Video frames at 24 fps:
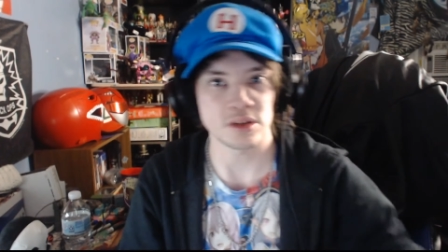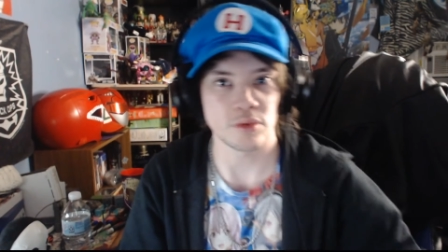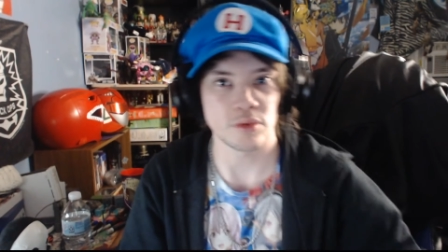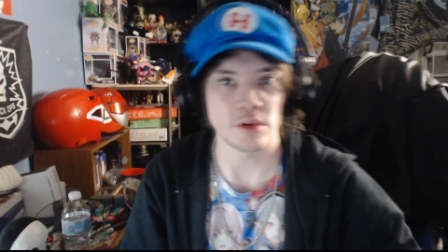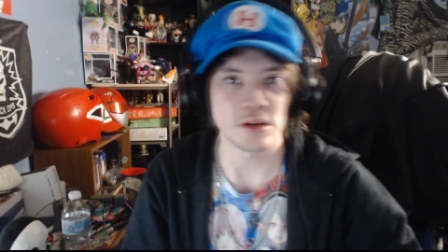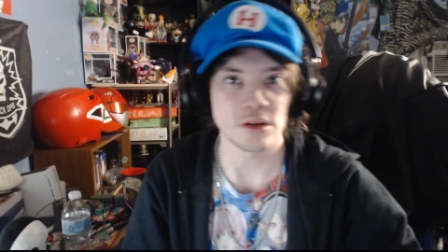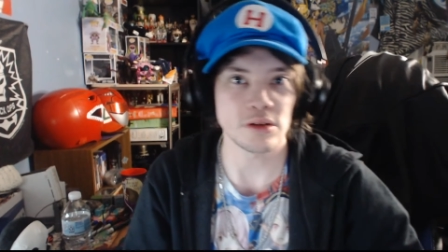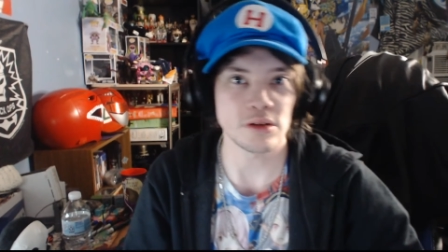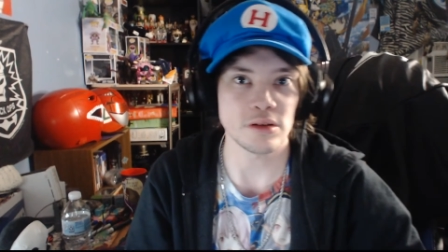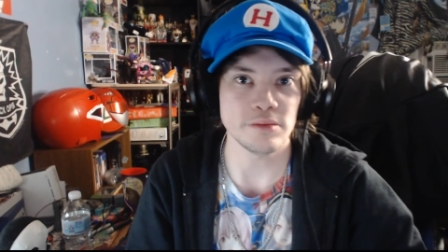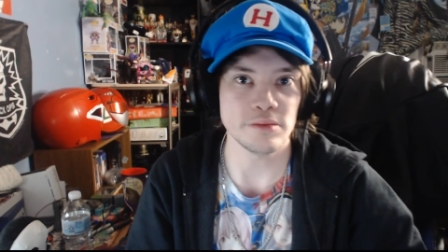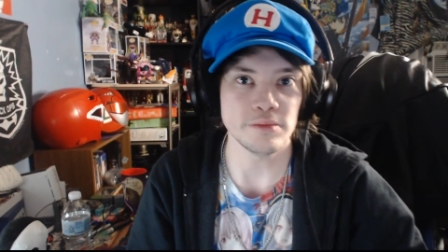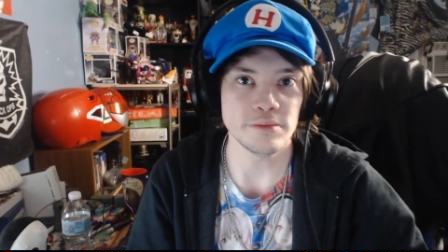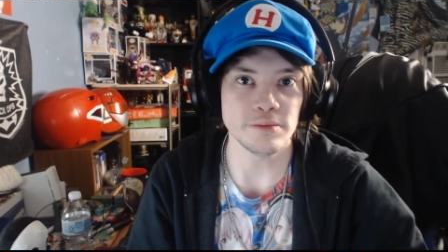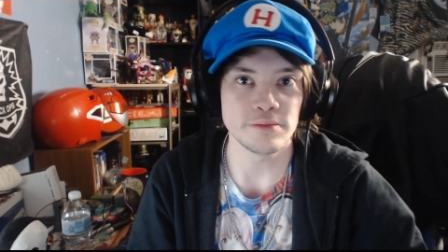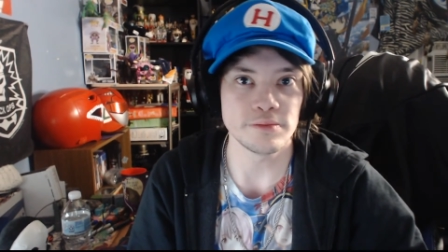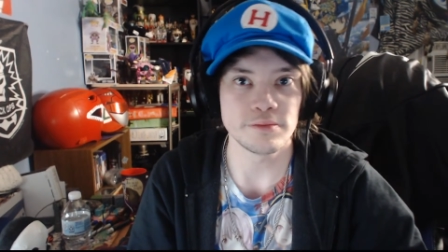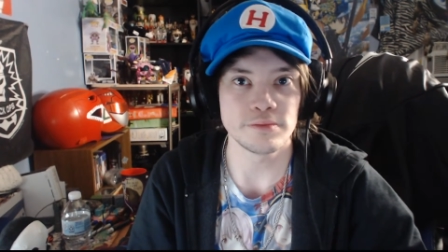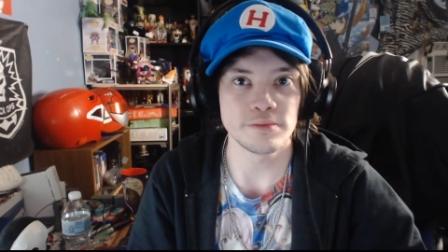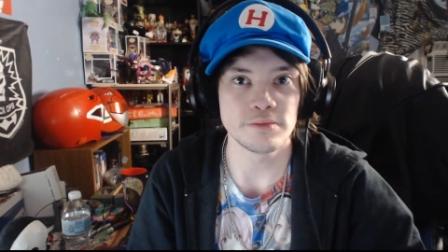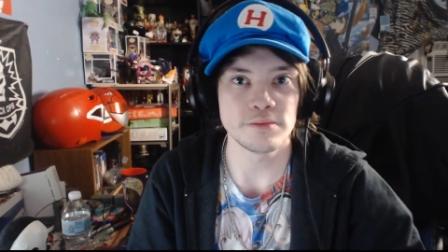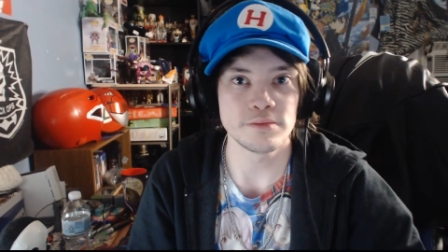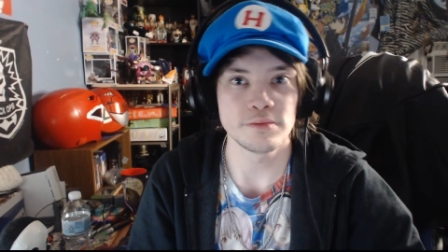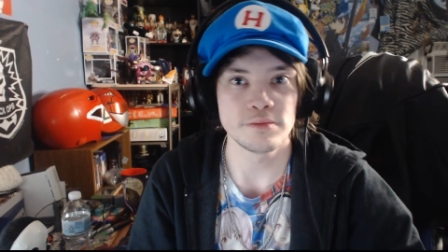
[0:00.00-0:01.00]
welcome.
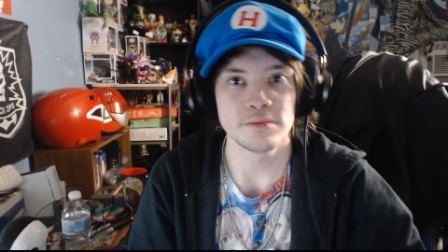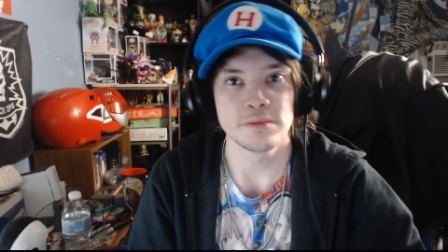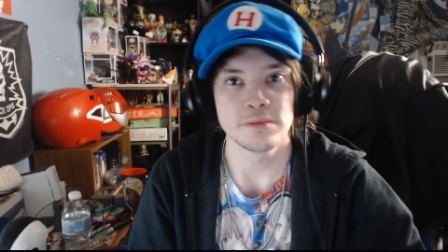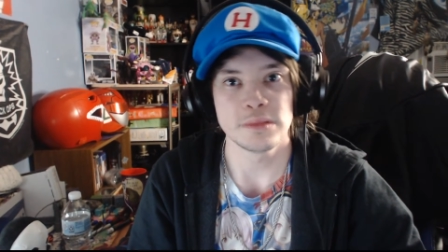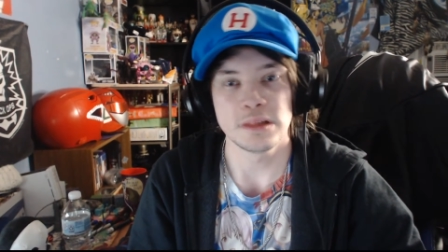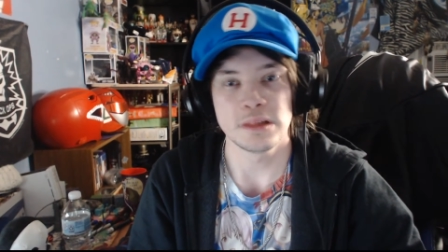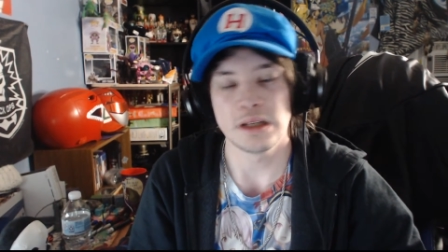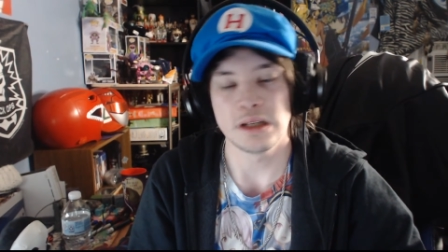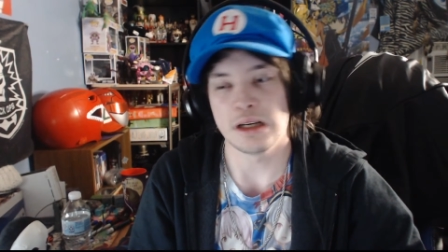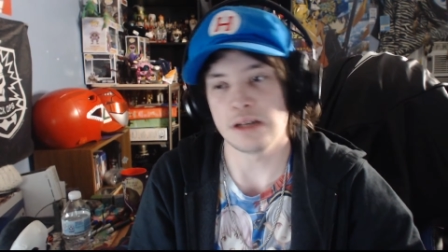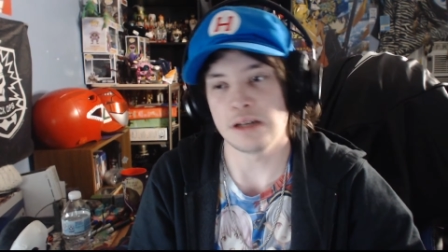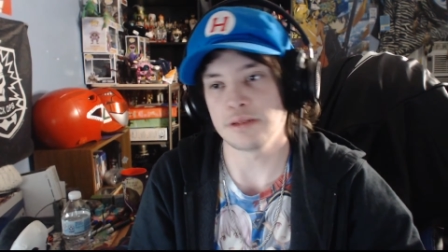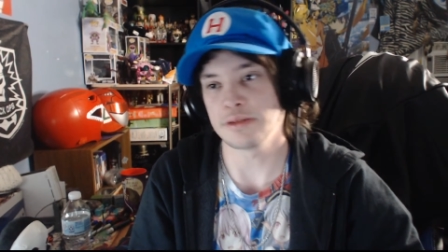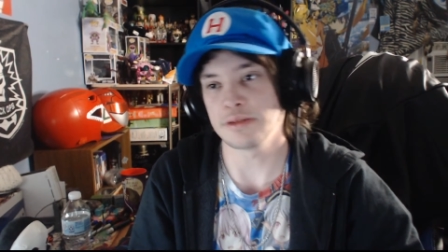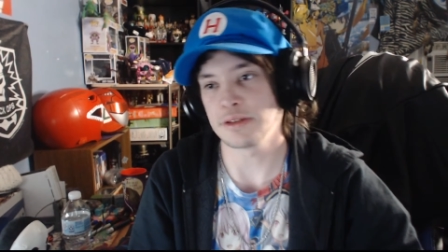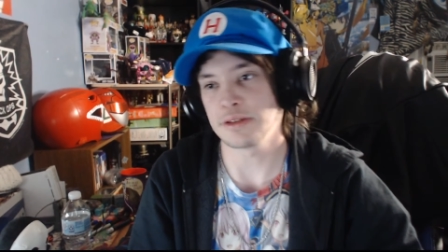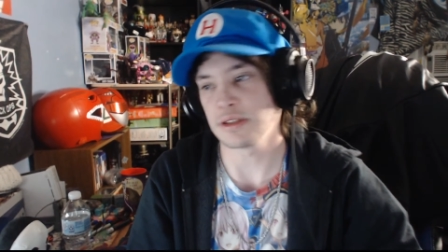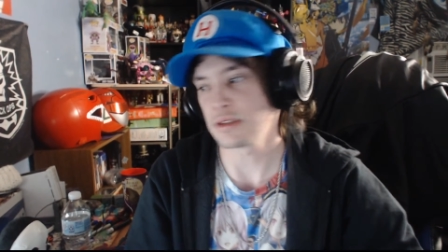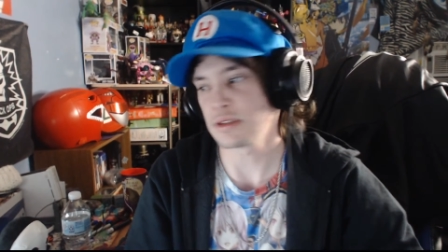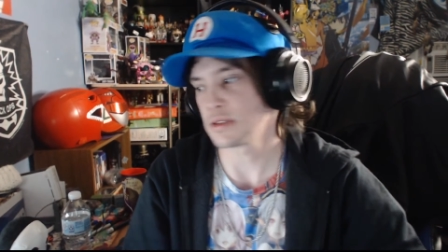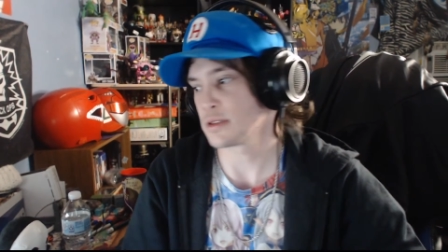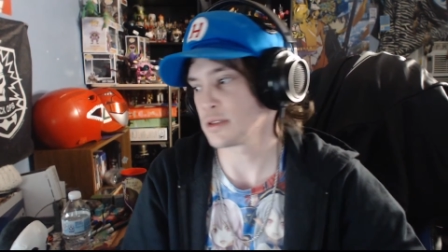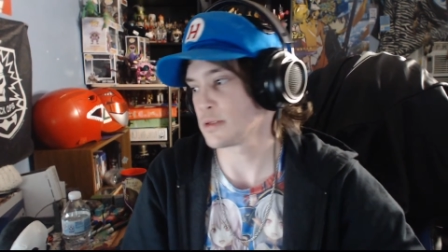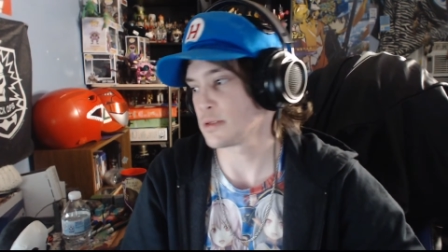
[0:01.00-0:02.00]
I'll
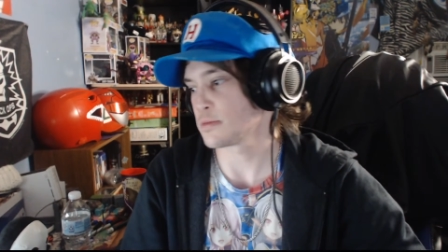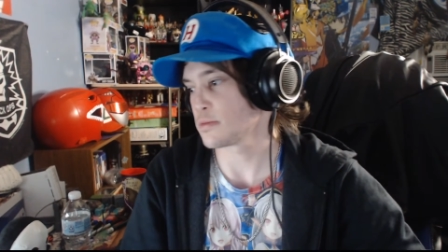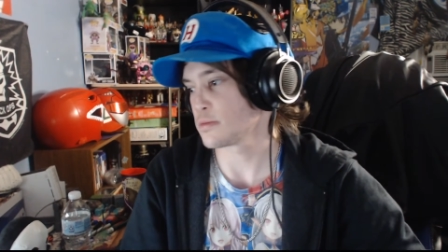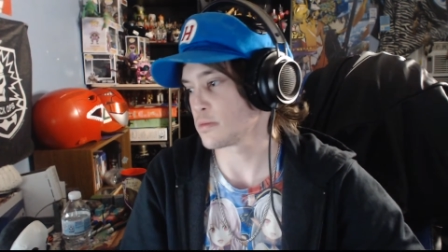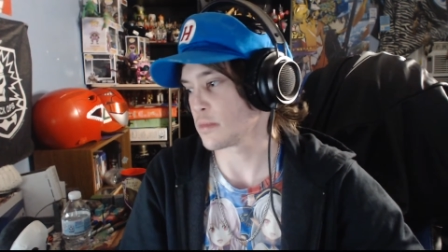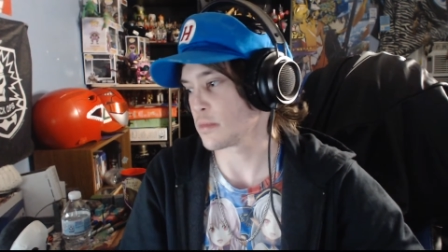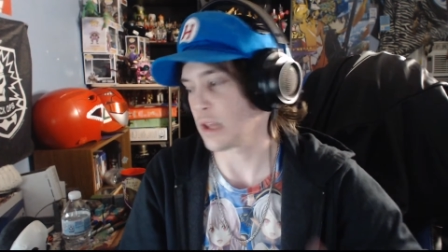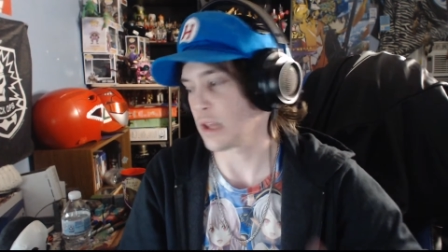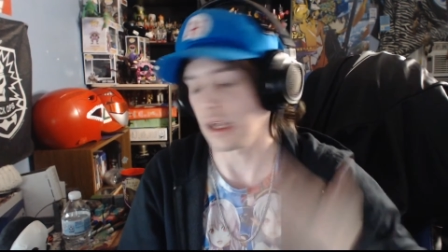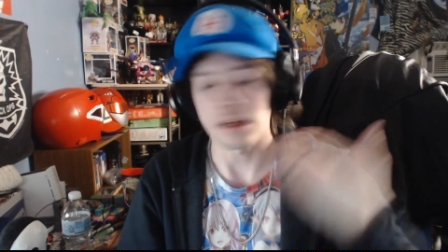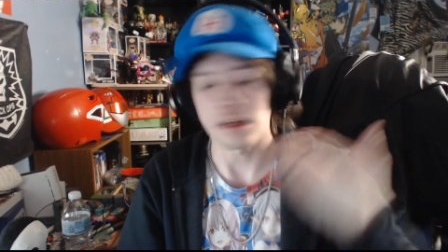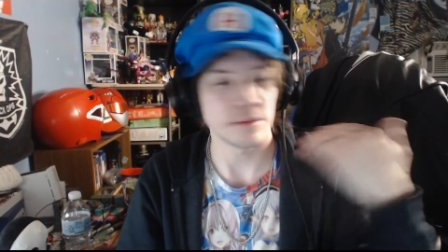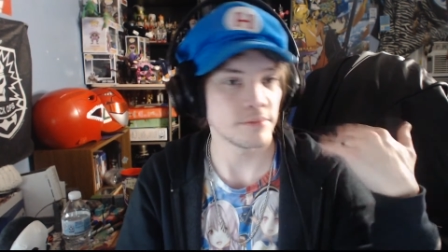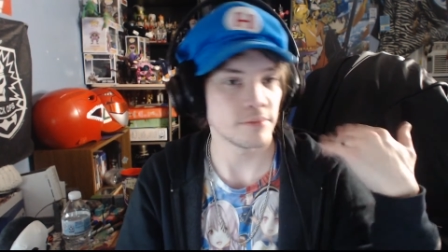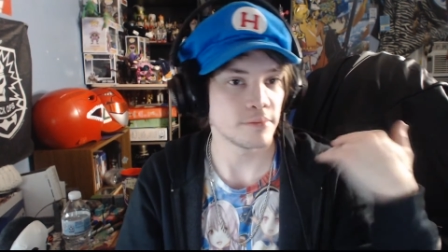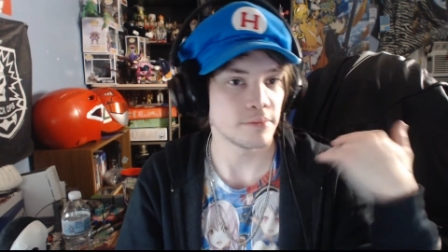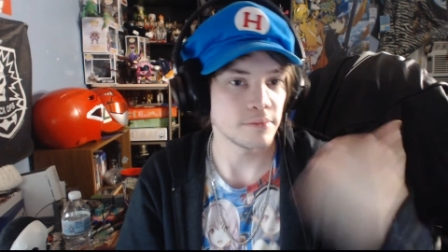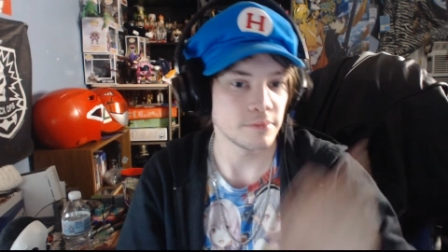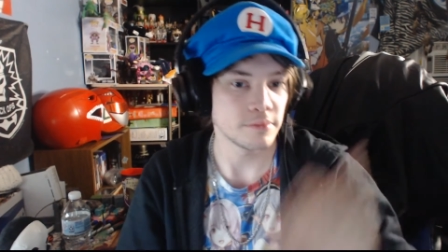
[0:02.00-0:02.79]
just get them.